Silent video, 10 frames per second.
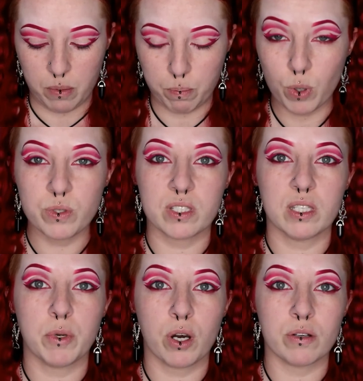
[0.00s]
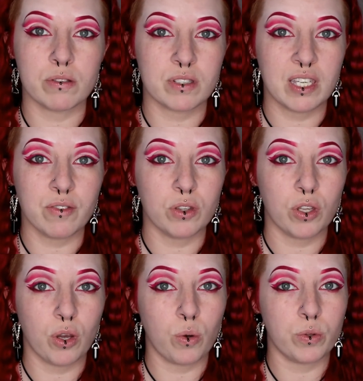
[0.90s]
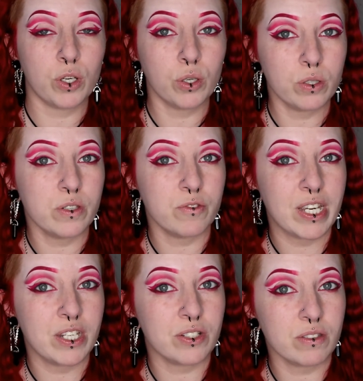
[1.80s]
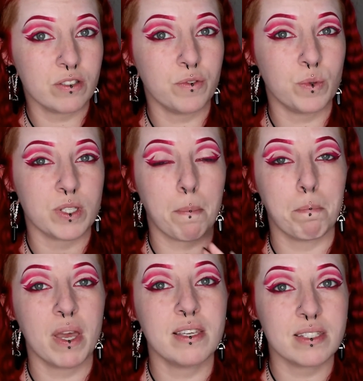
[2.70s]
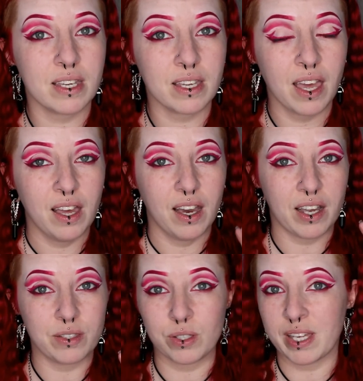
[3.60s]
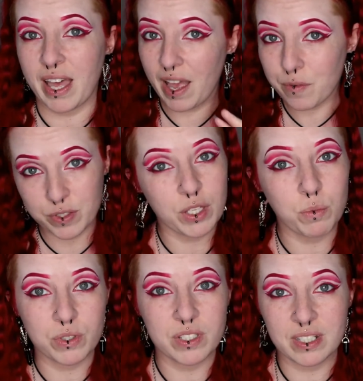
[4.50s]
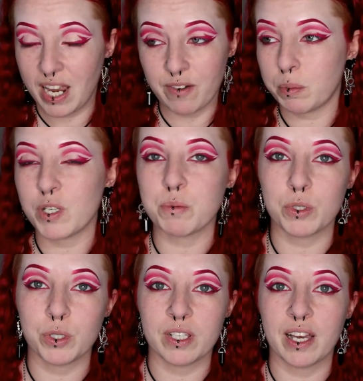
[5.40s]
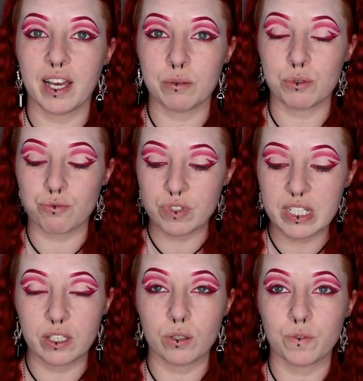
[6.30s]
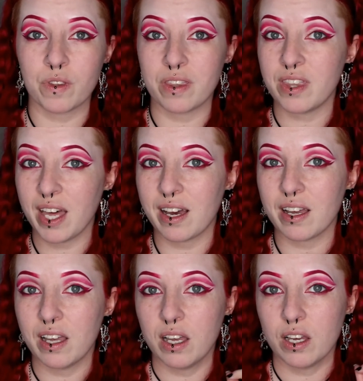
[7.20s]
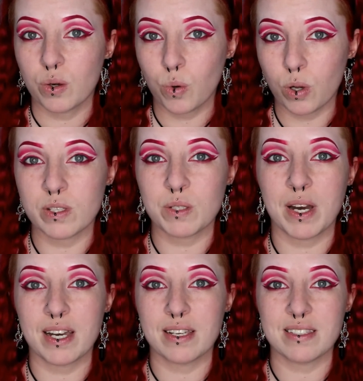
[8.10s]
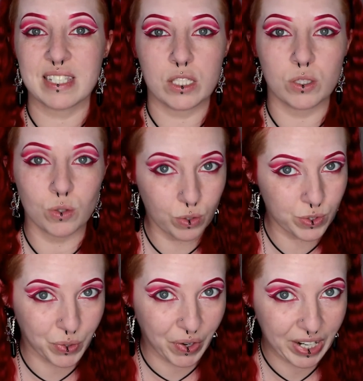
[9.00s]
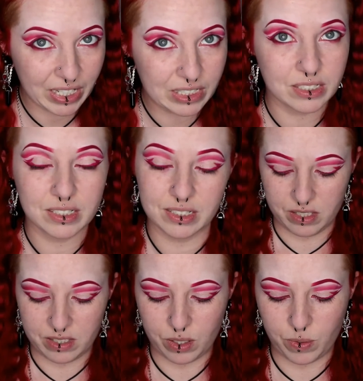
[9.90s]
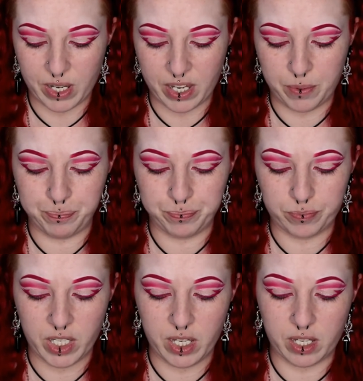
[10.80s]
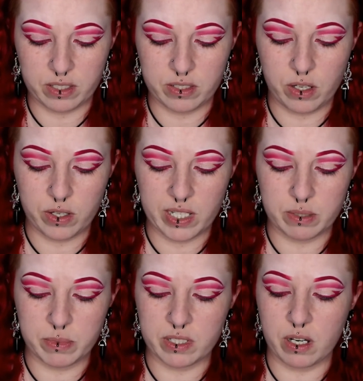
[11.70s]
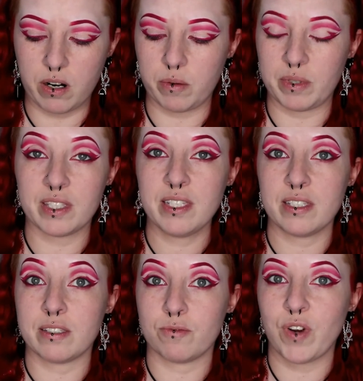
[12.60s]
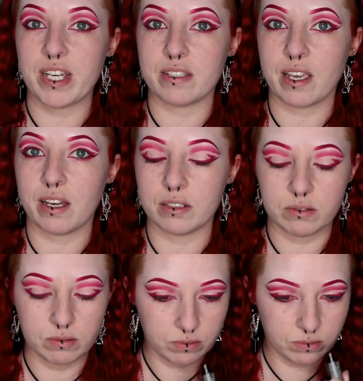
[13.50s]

mostly because even though the colours range and stuff was amazing and you could get everything you wanted in every possible colour and it was really good for that, quality wise, not so great. So yeah, Stargazer Mascara, I mean this is red as hell.